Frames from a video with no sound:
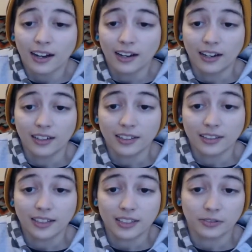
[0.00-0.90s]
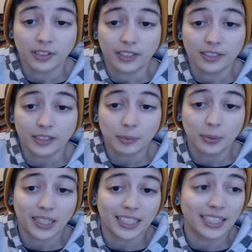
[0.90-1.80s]
because it really looks
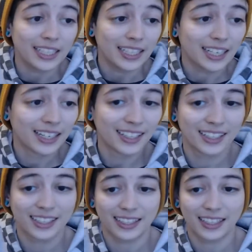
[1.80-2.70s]
pretty and